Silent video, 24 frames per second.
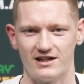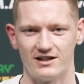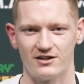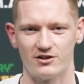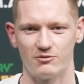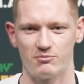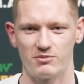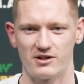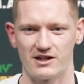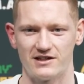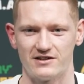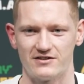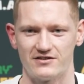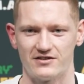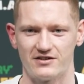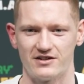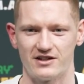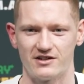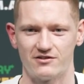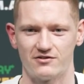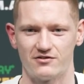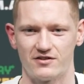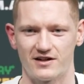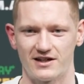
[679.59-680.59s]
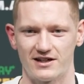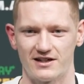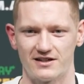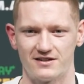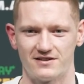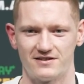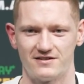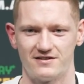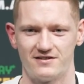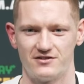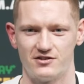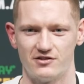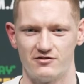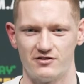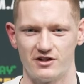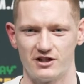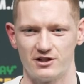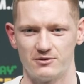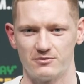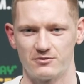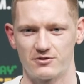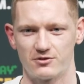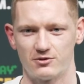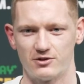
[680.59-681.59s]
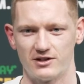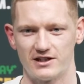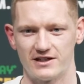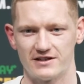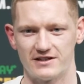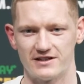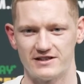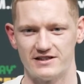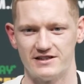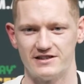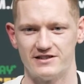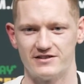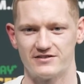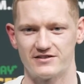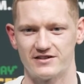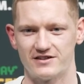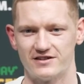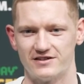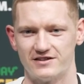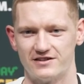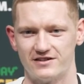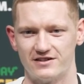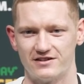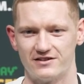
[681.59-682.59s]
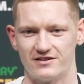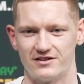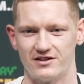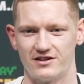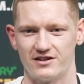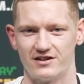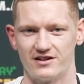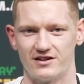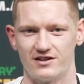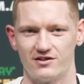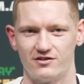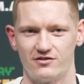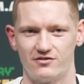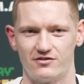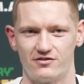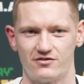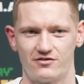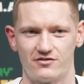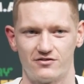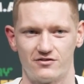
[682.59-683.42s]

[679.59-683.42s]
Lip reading: the players that they've had developed throughout the years and that have